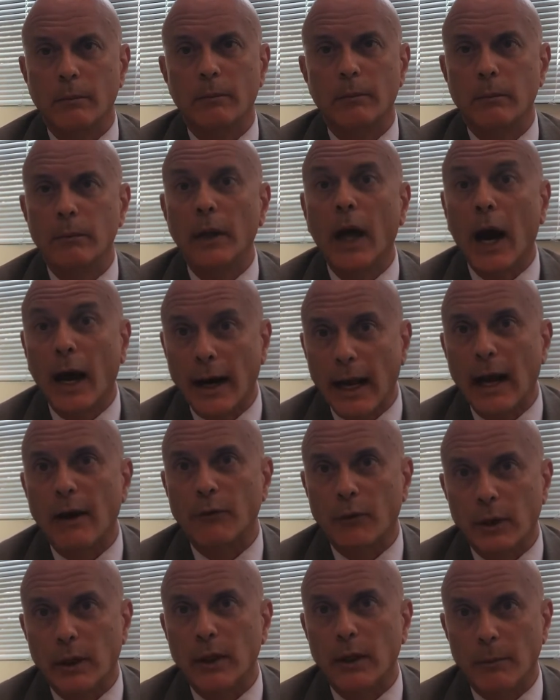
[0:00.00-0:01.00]

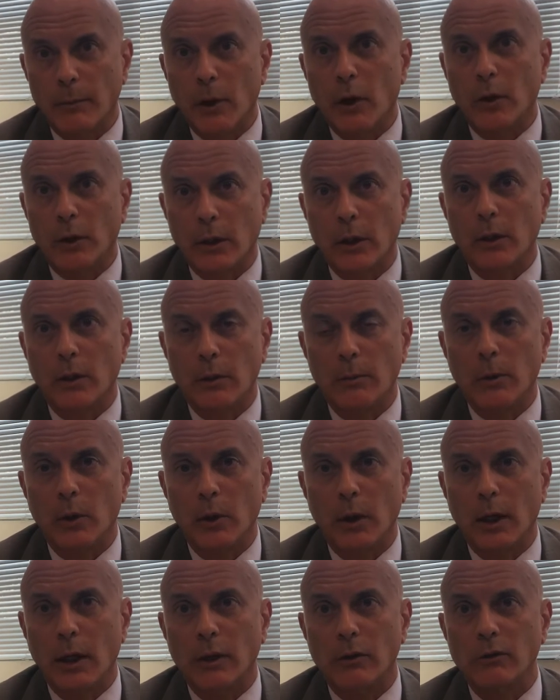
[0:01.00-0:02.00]
non-African American
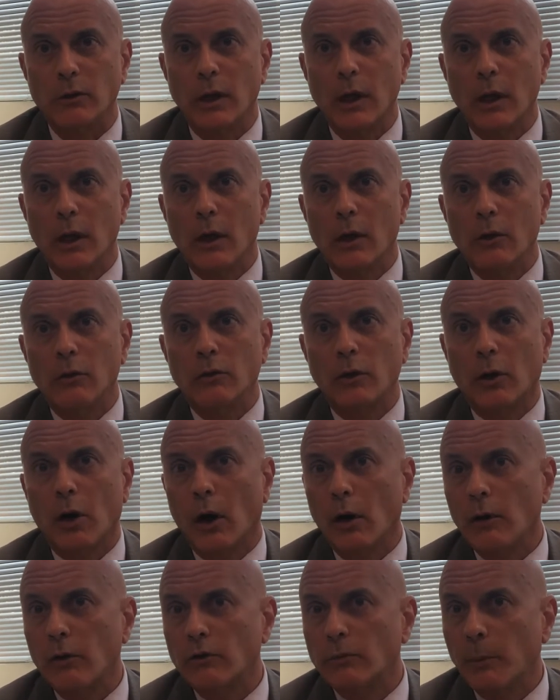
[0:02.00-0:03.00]
communities. So
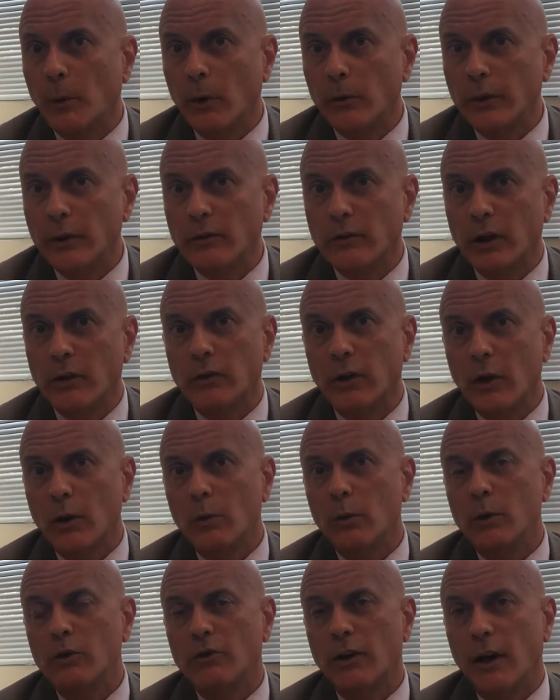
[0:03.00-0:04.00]
Carla Spalding says
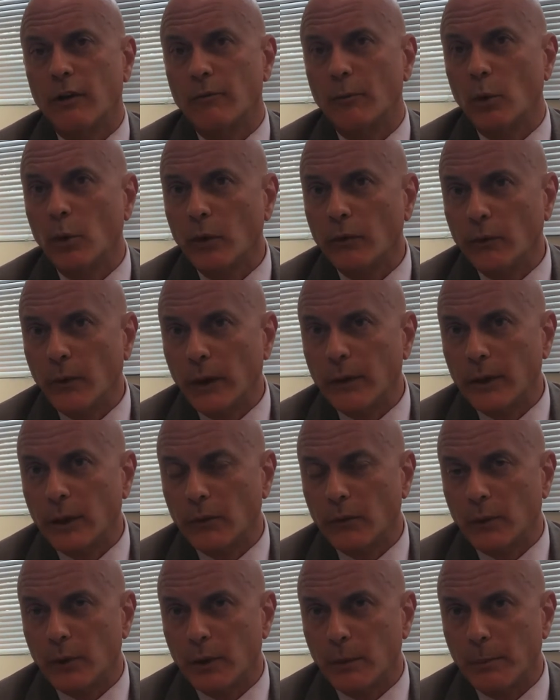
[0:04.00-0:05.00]
we should have more funding
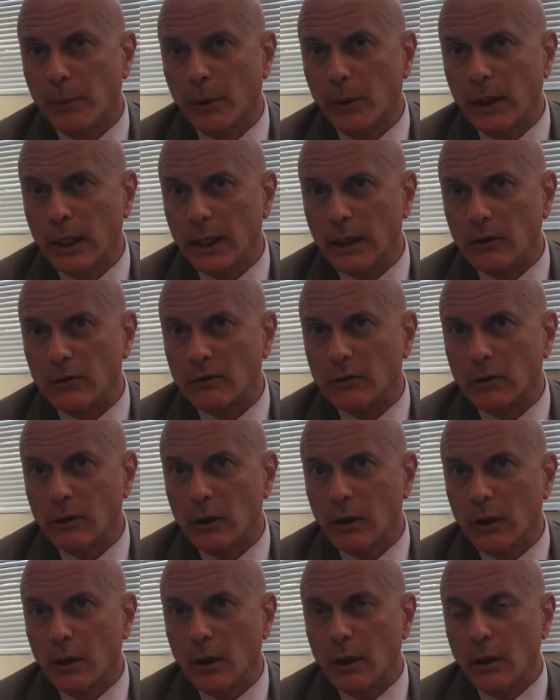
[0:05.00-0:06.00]
for the police,
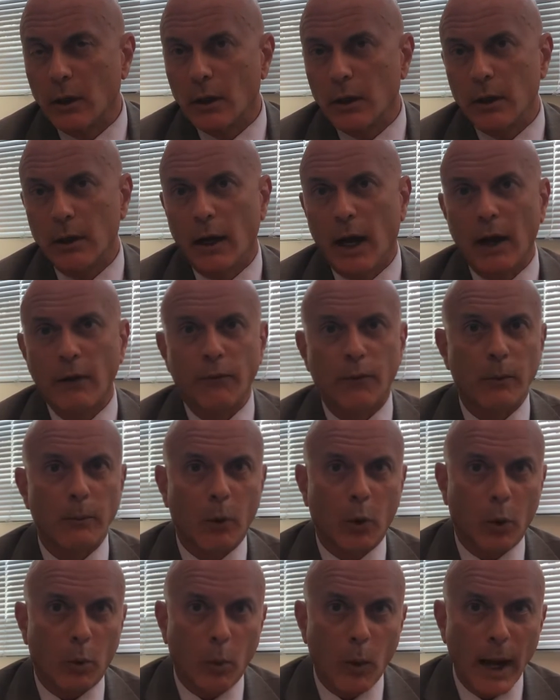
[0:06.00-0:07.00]
not for
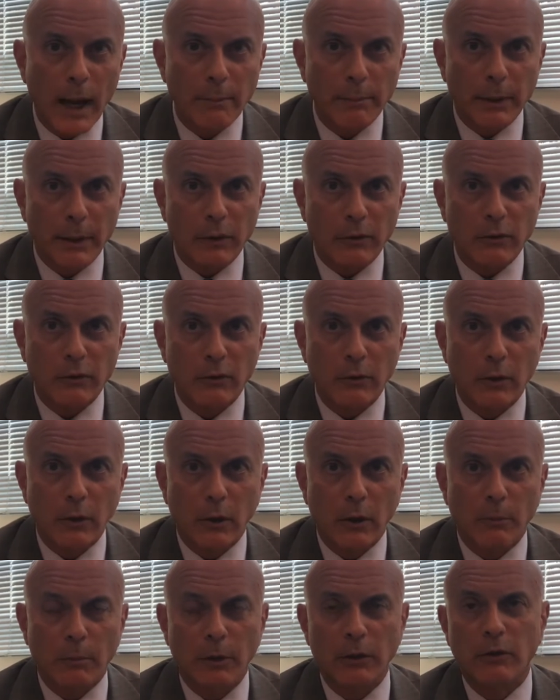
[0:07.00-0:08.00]
more weapons,
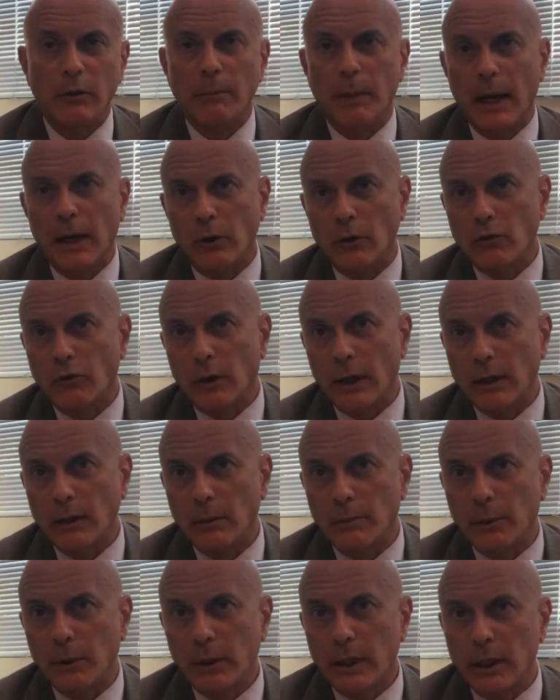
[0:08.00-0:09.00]
but to better train the
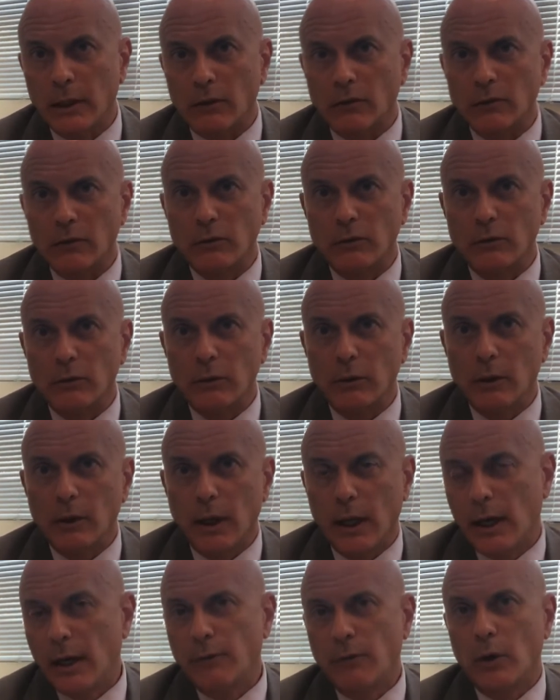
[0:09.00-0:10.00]
police.
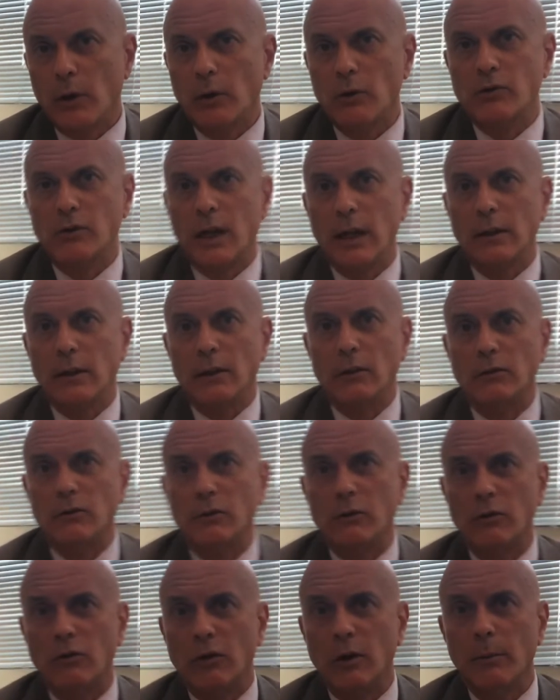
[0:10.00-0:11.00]
And I've heard her say this.
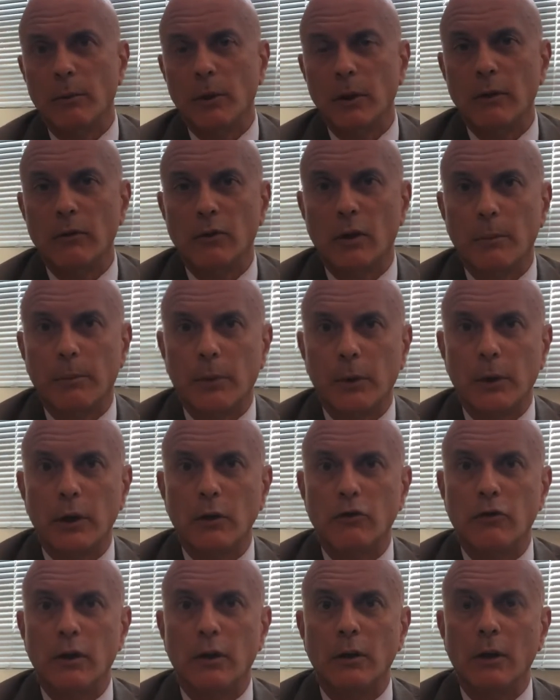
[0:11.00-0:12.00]
She believes the police
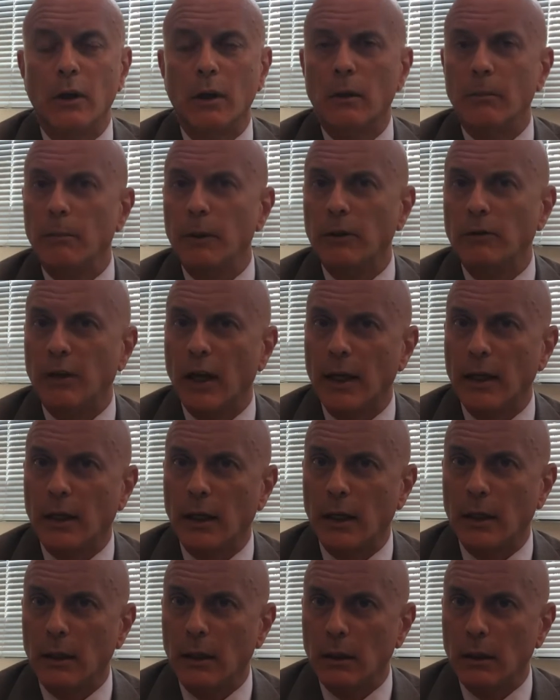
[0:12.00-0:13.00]
should be
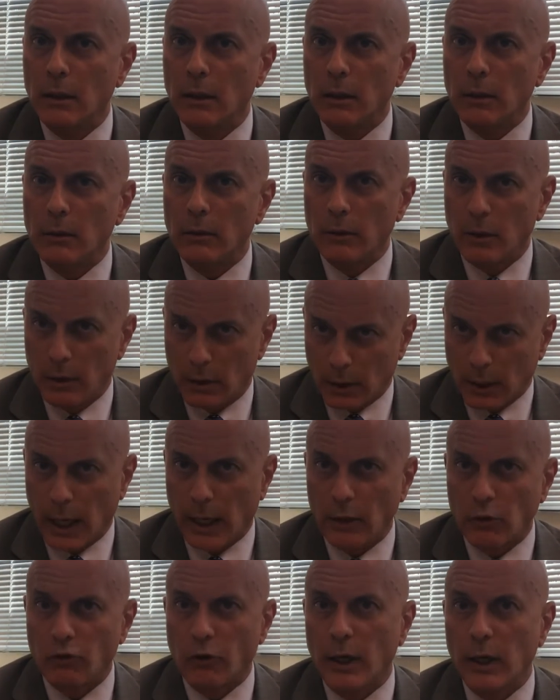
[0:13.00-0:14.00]
taking the kind of
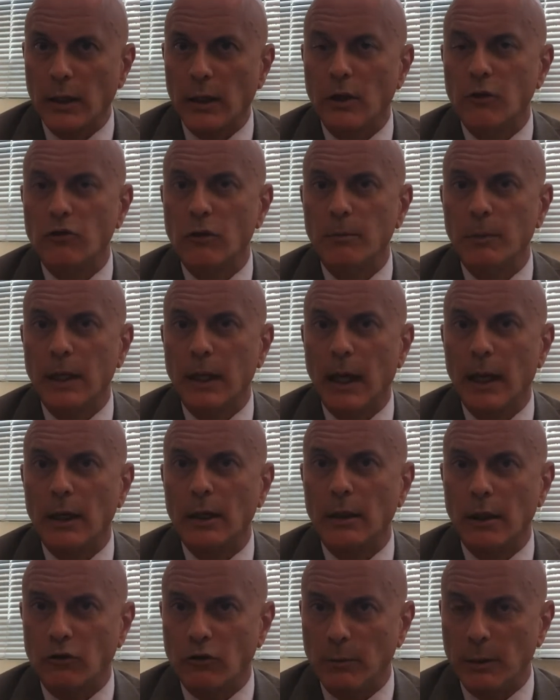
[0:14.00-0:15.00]
training they should be getting.
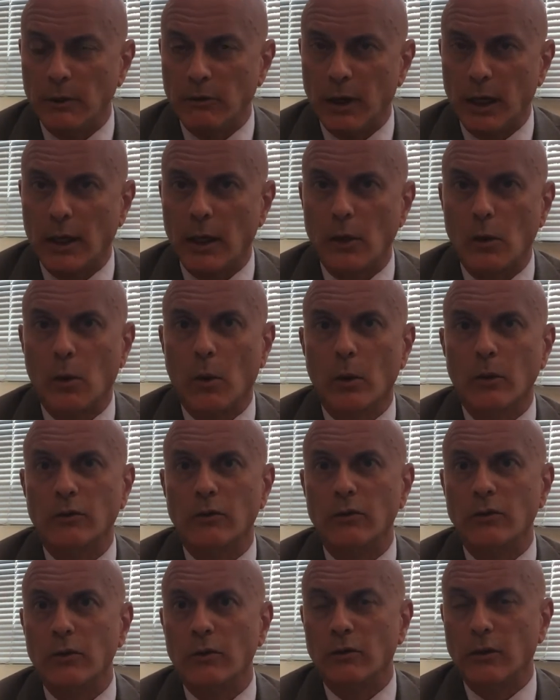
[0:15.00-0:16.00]
They should be taking
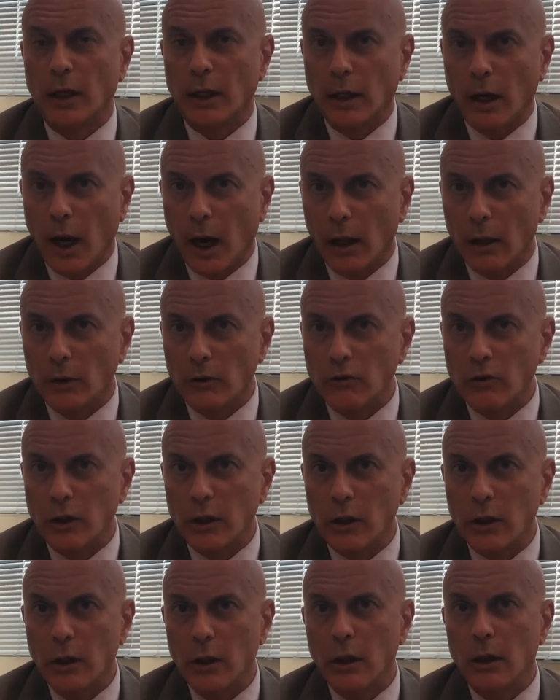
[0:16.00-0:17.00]
courses in psychology,
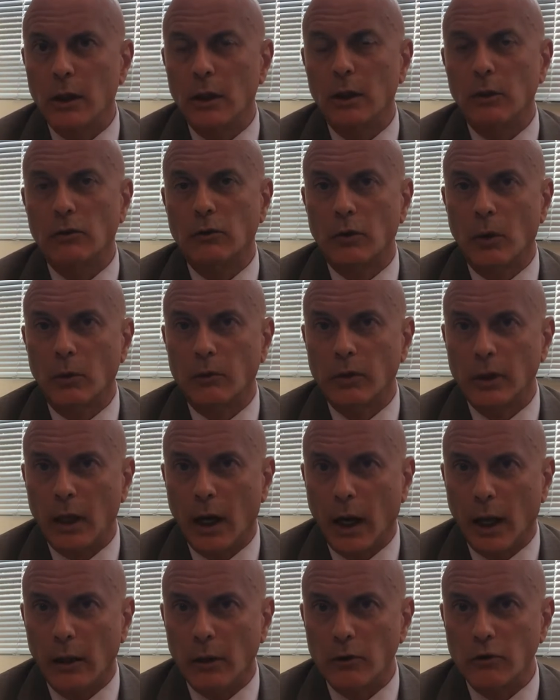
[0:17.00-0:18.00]
in
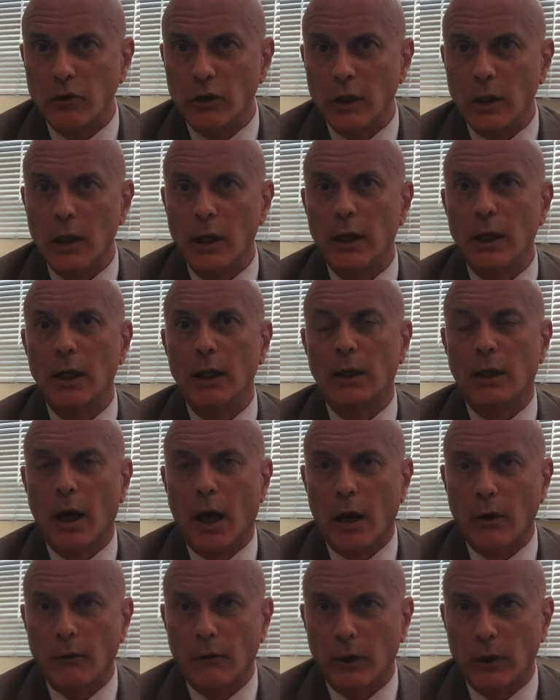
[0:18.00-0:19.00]
sociology, in
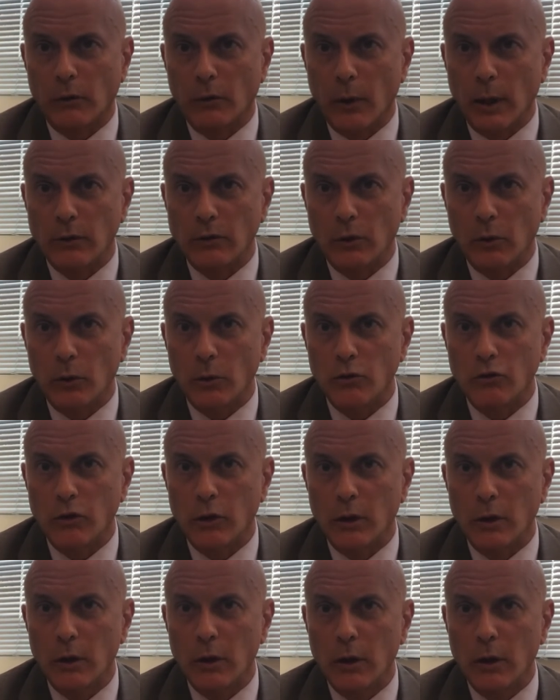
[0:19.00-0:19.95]
conflict resolution.